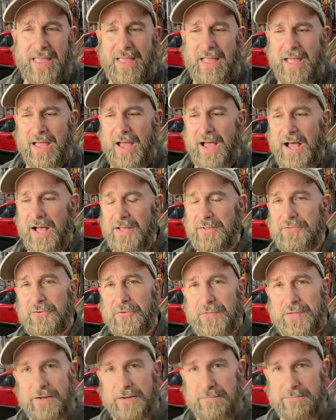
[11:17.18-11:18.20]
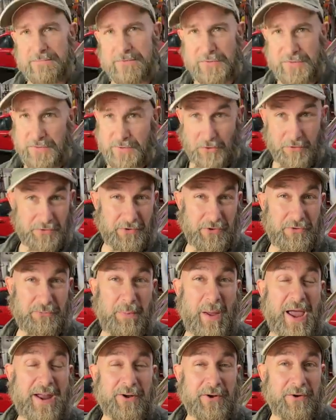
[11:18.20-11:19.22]
So they called it a
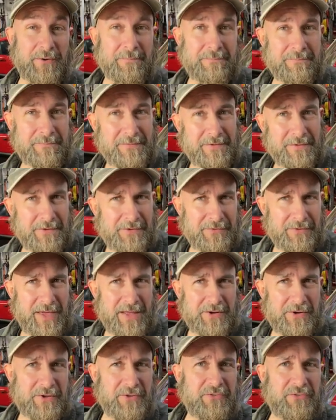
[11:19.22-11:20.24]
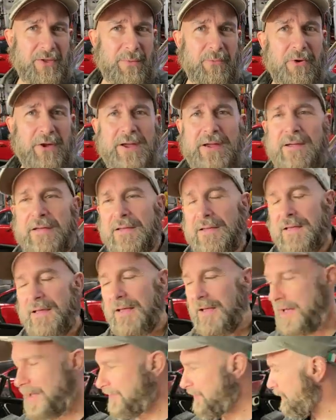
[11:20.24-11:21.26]
Spider. Is that a good summary?
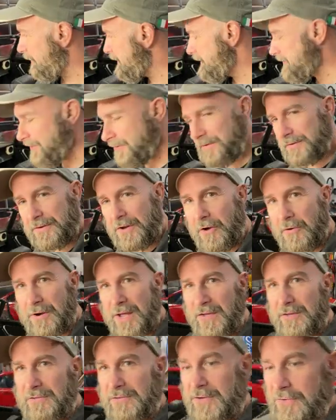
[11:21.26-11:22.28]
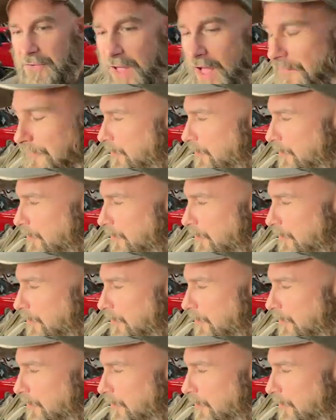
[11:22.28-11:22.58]
So these are known as Alfa